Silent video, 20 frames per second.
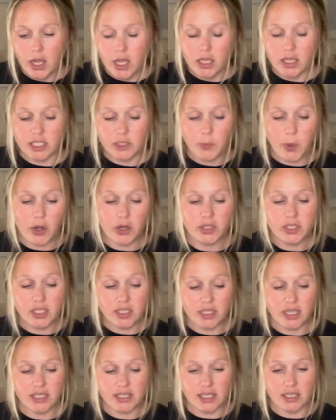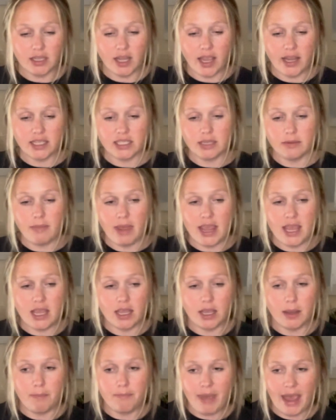This person doesn't like to
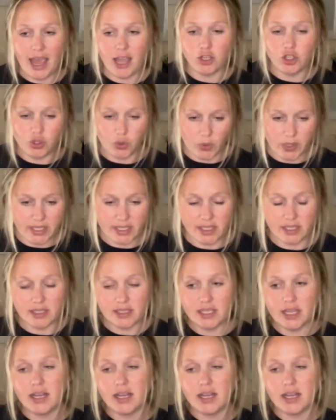make bad choices.